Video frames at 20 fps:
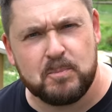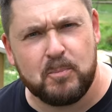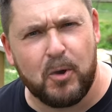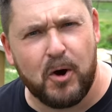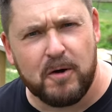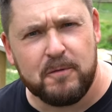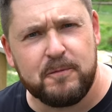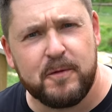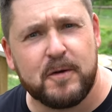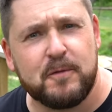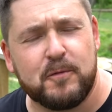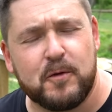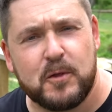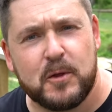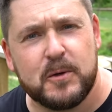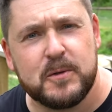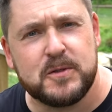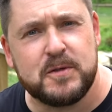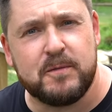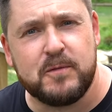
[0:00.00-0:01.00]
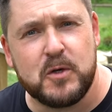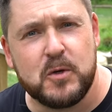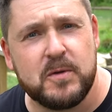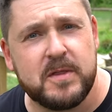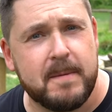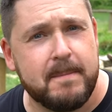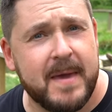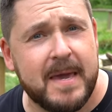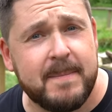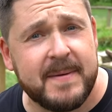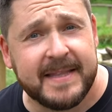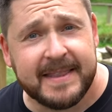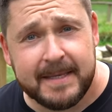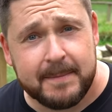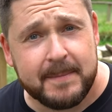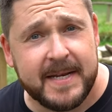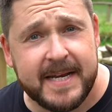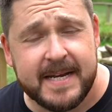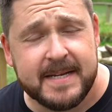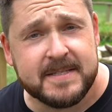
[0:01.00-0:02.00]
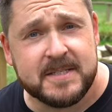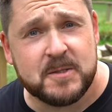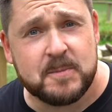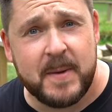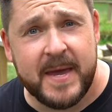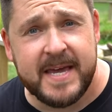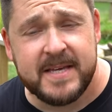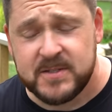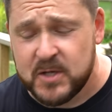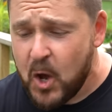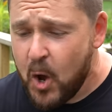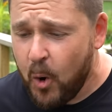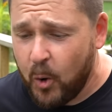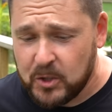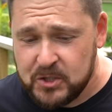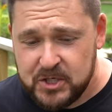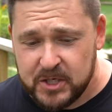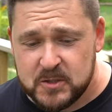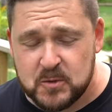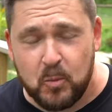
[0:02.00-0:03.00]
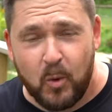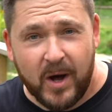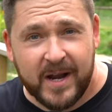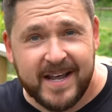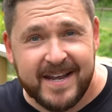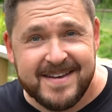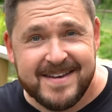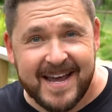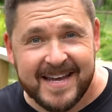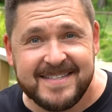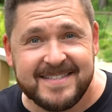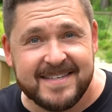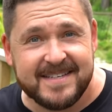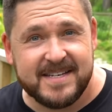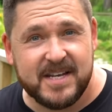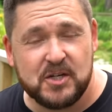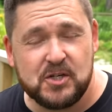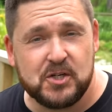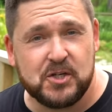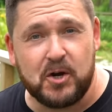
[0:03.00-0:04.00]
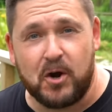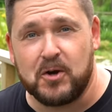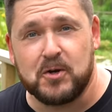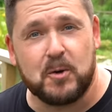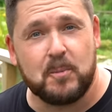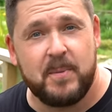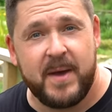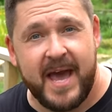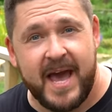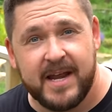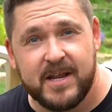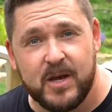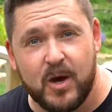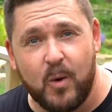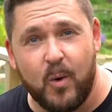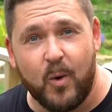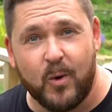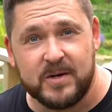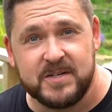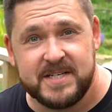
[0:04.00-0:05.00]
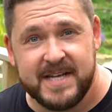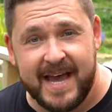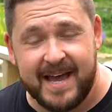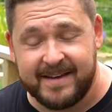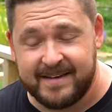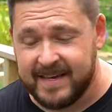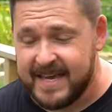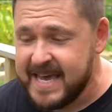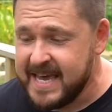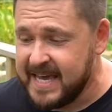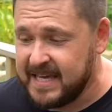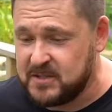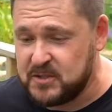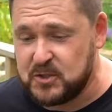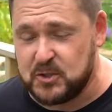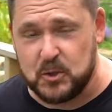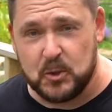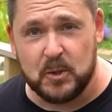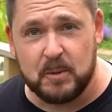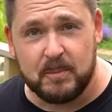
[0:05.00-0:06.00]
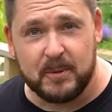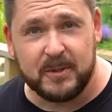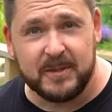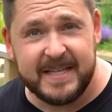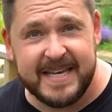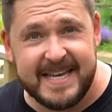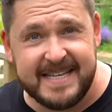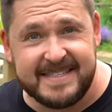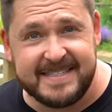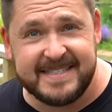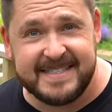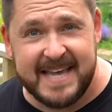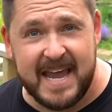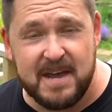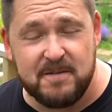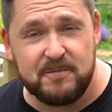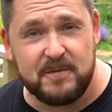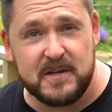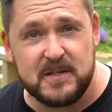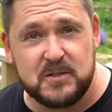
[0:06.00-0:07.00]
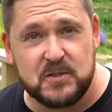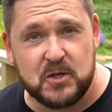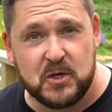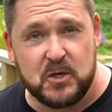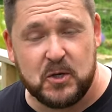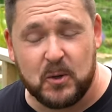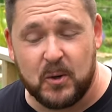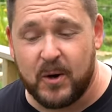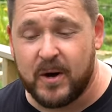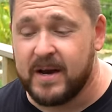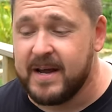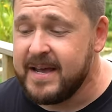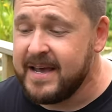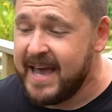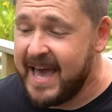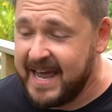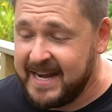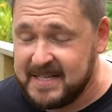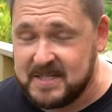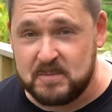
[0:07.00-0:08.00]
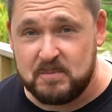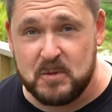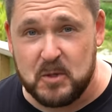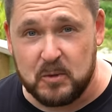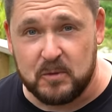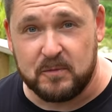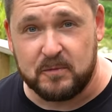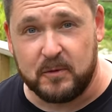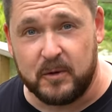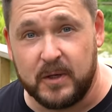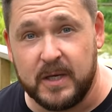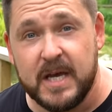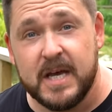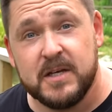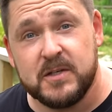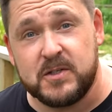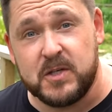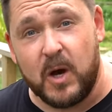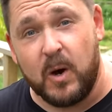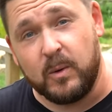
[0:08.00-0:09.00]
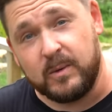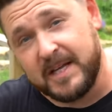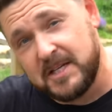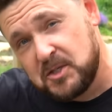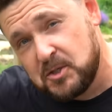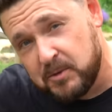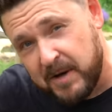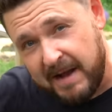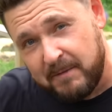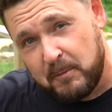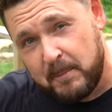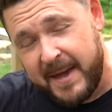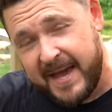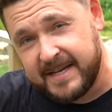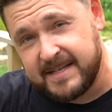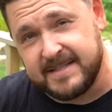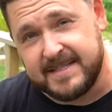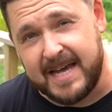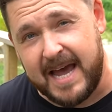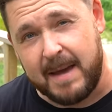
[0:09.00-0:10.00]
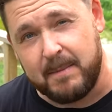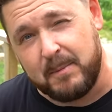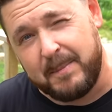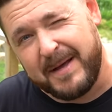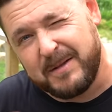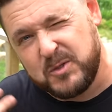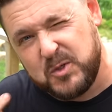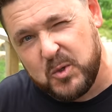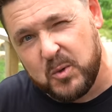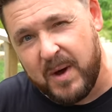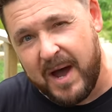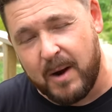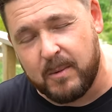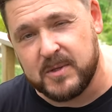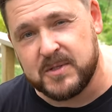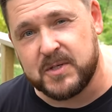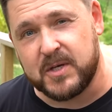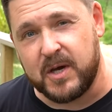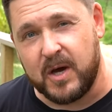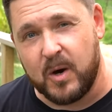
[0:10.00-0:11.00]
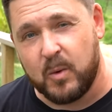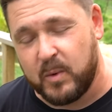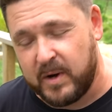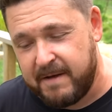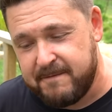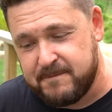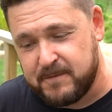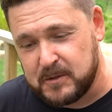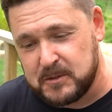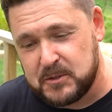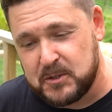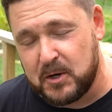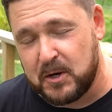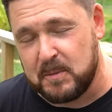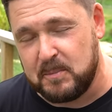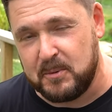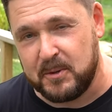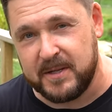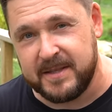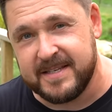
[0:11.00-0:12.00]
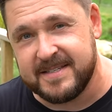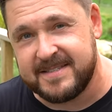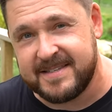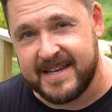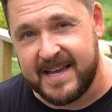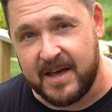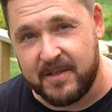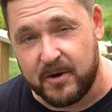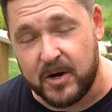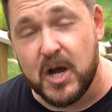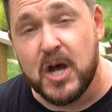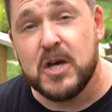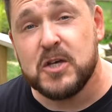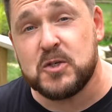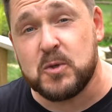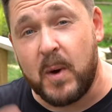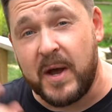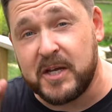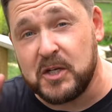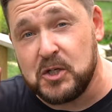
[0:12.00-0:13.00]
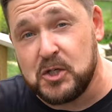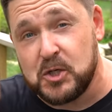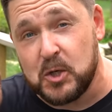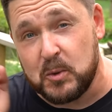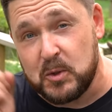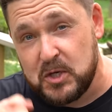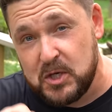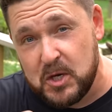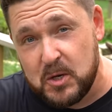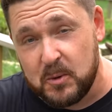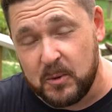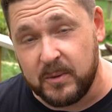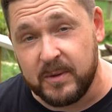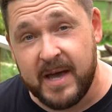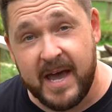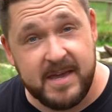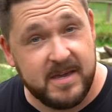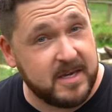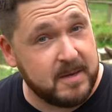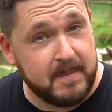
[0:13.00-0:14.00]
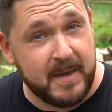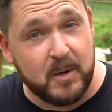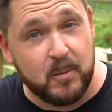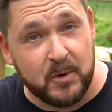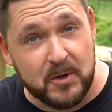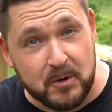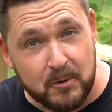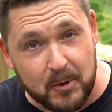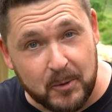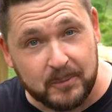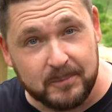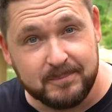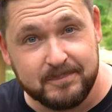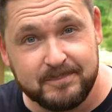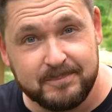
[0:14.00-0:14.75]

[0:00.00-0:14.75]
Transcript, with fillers: perfect for those of you that may be limited in space or just want a nice addition on your patio or deck. It's suitable, it's safe, it's secure, and it's beautiful. So let's travel back in time about two hours ago when I first started putting this together so I can show you how you can make one of your own.